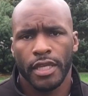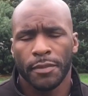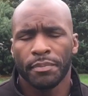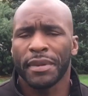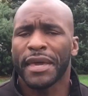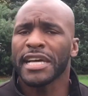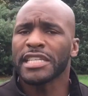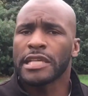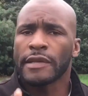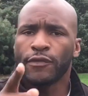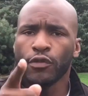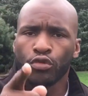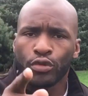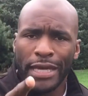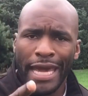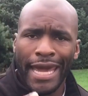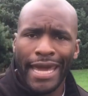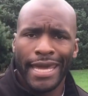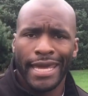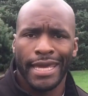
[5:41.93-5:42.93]
Because if you
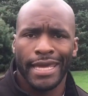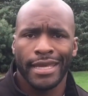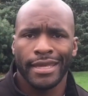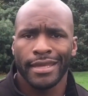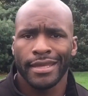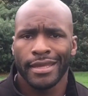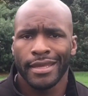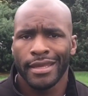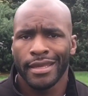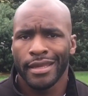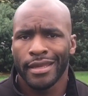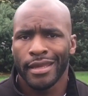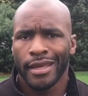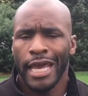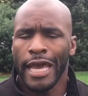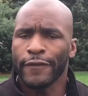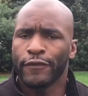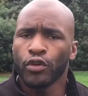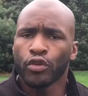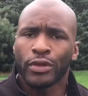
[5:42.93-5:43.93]
can,
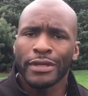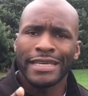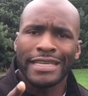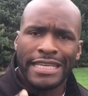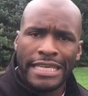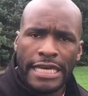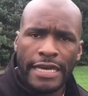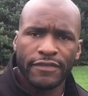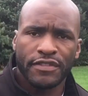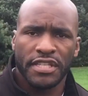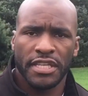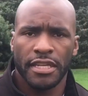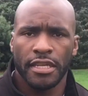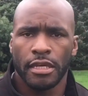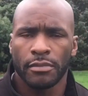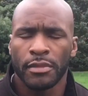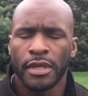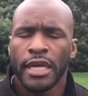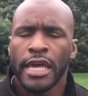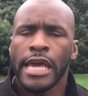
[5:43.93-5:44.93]
if you can give to
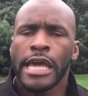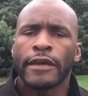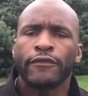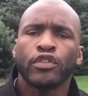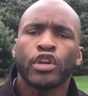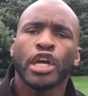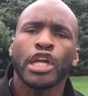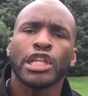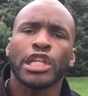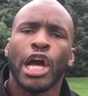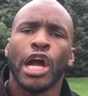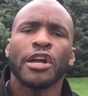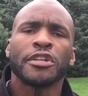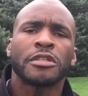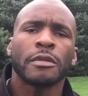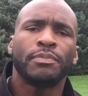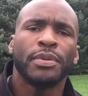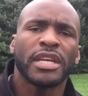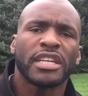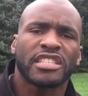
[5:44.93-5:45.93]
them, and if you can learn
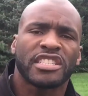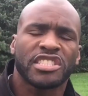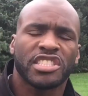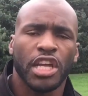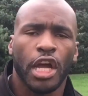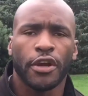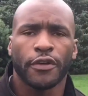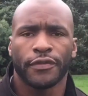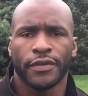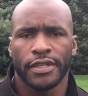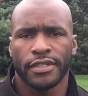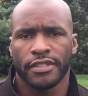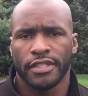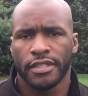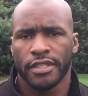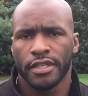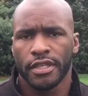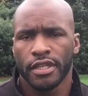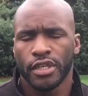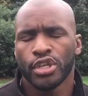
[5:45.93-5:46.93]
to be a
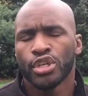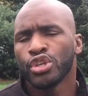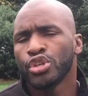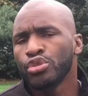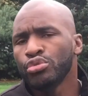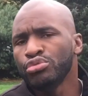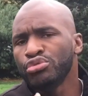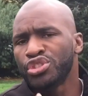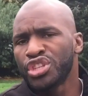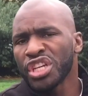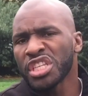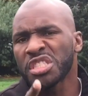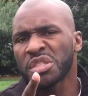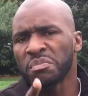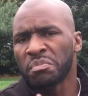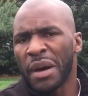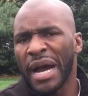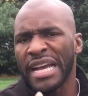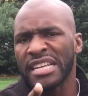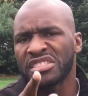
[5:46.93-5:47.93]
servant, you just
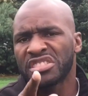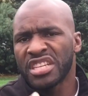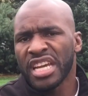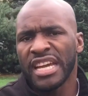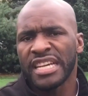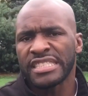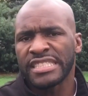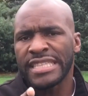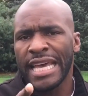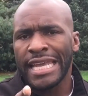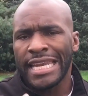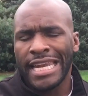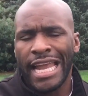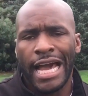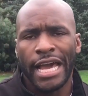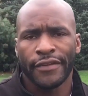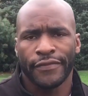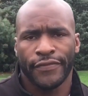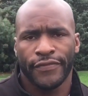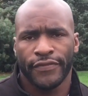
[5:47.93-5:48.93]
might change their
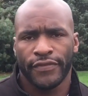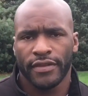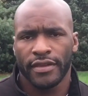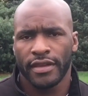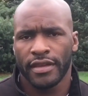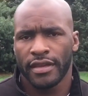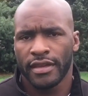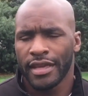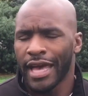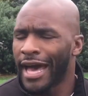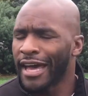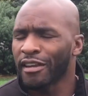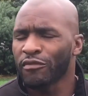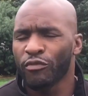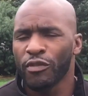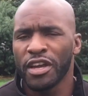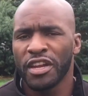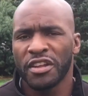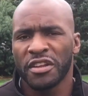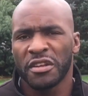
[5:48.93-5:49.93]
life. I
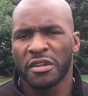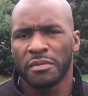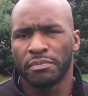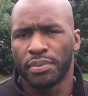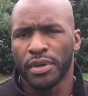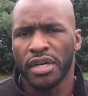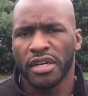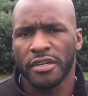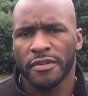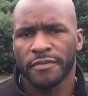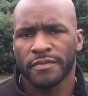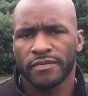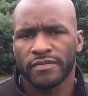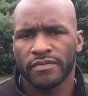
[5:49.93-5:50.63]
didn't read it in a book.